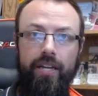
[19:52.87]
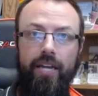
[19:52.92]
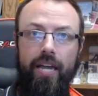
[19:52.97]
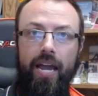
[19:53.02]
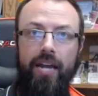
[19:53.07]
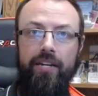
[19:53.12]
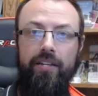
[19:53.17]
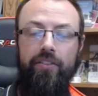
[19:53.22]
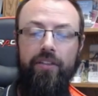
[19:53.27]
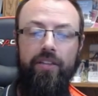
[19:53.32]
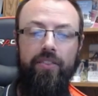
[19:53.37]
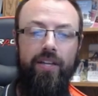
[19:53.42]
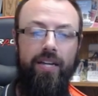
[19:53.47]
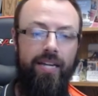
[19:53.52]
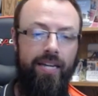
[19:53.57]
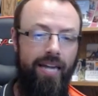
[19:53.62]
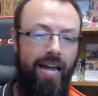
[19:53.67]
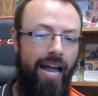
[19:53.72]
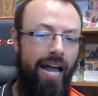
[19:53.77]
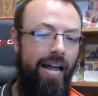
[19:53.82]
anything that
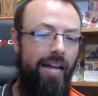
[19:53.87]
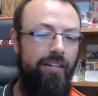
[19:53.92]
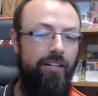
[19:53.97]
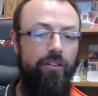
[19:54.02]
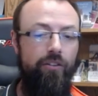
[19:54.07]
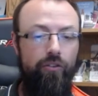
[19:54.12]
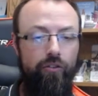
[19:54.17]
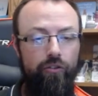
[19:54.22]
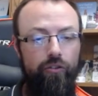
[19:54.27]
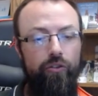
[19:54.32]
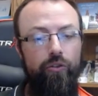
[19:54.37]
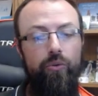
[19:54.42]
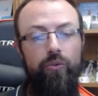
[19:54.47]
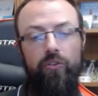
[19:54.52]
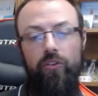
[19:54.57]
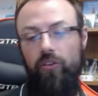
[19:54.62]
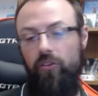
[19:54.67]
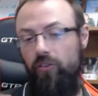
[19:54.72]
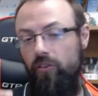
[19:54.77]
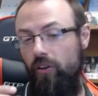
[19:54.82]
God
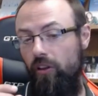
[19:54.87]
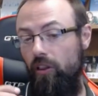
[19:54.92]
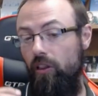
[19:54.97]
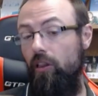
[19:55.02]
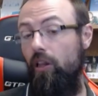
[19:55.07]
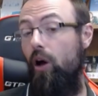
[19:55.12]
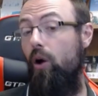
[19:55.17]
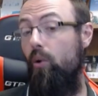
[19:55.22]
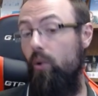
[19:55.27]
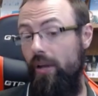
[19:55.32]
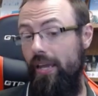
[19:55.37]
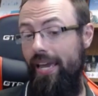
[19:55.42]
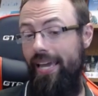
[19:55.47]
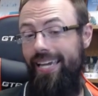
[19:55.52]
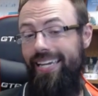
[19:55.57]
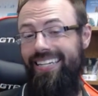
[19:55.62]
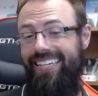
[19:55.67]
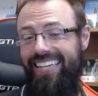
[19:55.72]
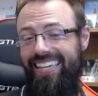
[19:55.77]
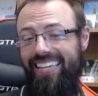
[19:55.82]
chooses to
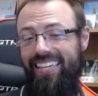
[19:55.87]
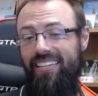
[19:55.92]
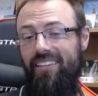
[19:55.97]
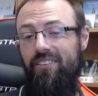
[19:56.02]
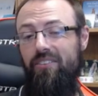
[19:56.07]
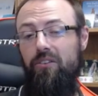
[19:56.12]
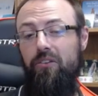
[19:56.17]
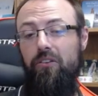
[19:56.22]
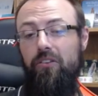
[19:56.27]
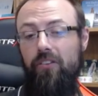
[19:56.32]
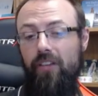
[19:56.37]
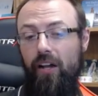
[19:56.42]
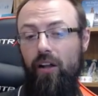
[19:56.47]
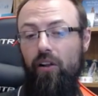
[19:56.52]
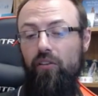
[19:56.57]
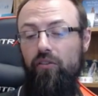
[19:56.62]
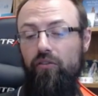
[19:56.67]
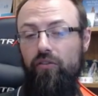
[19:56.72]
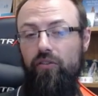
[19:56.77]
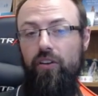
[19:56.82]
locate his
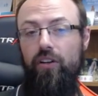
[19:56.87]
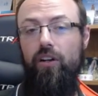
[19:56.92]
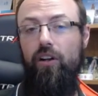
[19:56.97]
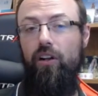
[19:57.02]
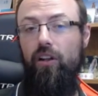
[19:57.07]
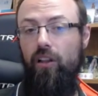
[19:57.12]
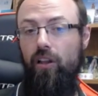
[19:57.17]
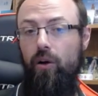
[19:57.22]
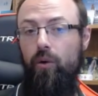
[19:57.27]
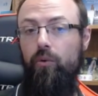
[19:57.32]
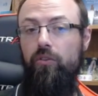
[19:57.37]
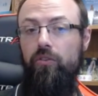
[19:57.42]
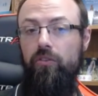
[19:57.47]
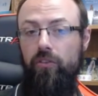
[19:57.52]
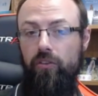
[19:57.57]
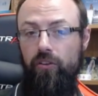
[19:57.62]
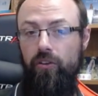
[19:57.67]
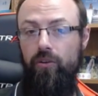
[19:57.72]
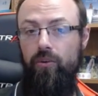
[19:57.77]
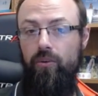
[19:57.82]
self close
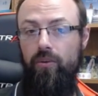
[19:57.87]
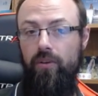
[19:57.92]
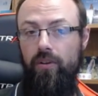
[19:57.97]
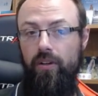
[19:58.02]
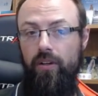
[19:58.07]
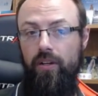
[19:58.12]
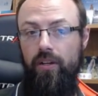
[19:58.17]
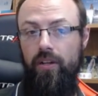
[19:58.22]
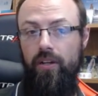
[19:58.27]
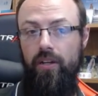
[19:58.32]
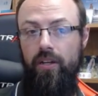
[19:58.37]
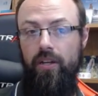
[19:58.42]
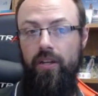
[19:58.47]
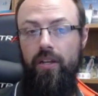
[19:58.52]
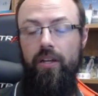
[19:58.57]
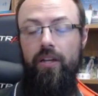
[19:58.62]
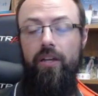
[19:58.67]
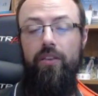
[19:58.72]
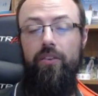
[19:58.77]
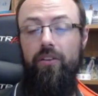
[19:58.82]
to.
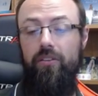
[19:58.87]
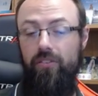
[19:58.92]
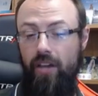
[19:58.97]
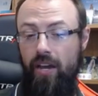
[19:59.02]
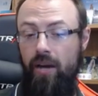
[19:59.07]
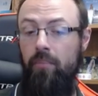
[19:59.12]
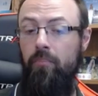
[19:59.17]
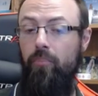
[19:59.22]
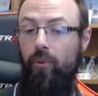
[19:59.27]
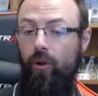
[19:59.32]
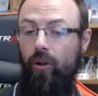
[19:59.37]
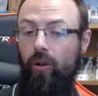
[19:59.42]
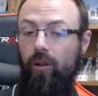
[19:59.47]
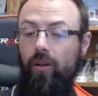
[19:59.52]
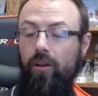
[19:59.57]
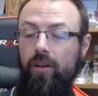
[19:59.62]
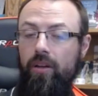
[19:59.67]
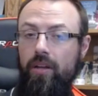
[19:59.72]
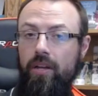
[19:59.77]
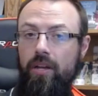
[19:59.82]
The
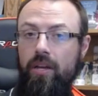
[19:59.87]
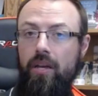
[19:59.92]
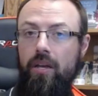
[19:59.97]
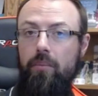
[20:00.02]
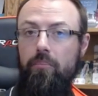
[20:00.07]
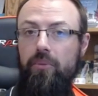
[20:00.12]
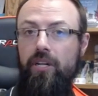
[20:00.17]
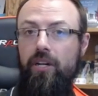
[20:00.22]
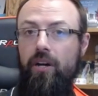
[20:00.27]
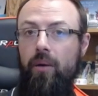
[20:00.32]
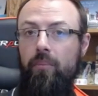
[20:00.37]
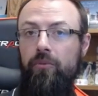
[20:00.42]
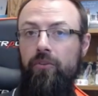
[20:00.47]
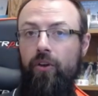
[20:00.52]
temple becomes